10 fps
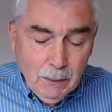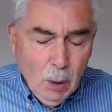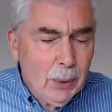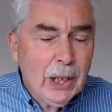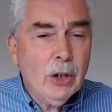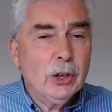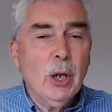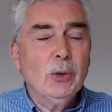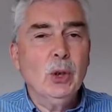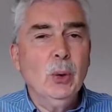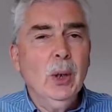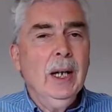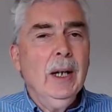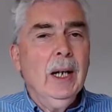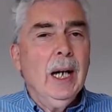We can't go through
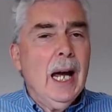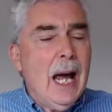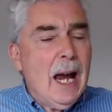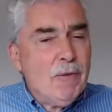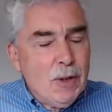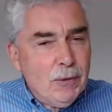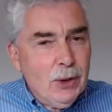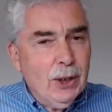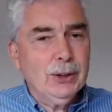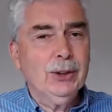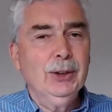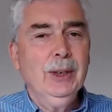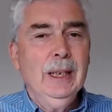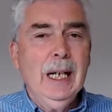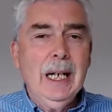every verse
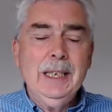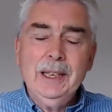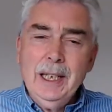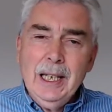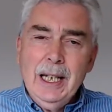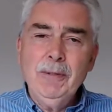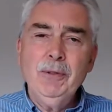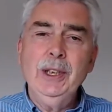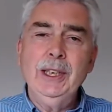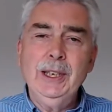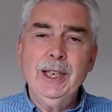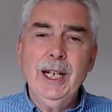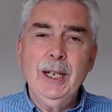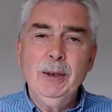and every detail,